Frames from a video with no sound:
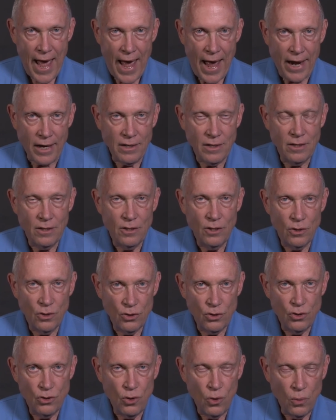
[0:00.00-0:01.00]
act and there
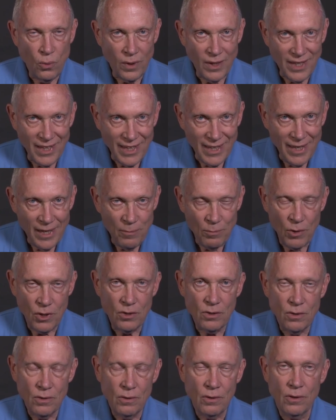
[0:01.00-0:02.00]
is no
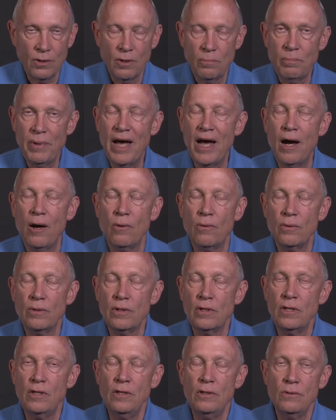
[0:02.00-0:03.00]
limit on the power
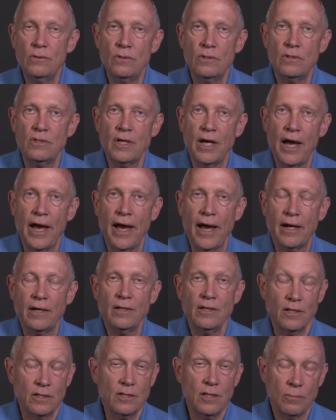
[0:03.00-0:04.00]
that he uses to
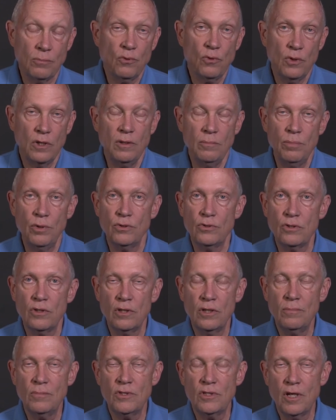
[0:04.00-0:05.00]
act, except what he puts
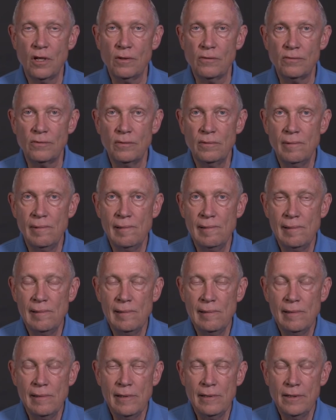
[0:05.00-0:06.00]
on himself.
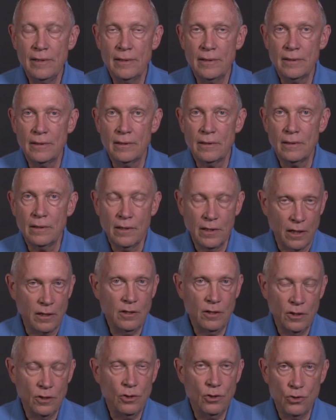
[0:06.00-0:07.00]

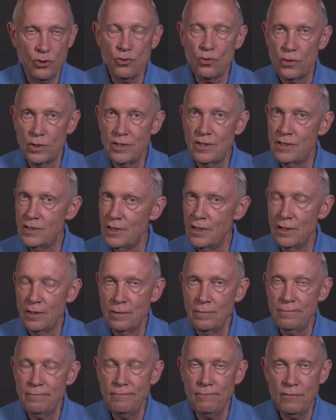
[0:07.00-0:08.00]
God could destroy
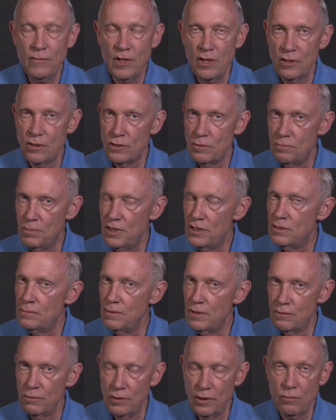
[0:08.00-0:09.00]
sin, and the
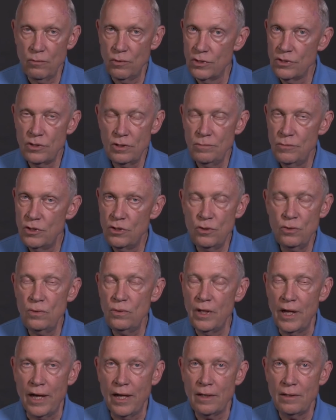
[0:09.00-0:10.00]
peacemaker really wants him to do
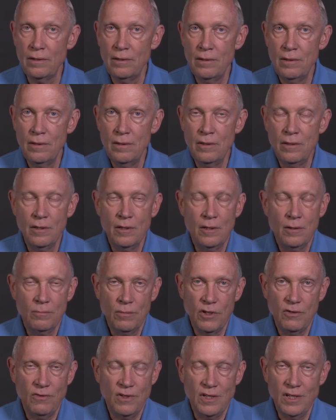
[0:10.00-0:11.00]
that.
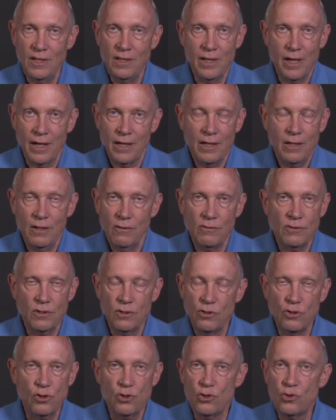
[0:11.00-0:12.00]
But if he did that, he has to
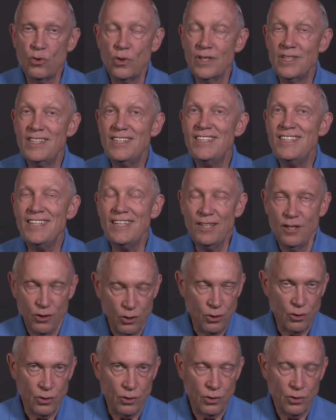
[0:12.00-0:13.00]
destroy
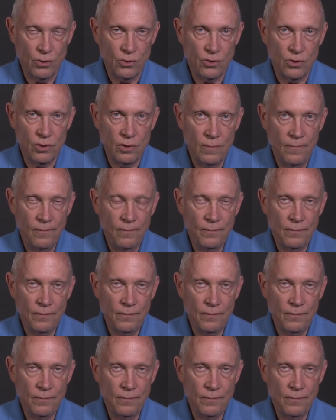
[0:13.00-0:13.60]
sinners.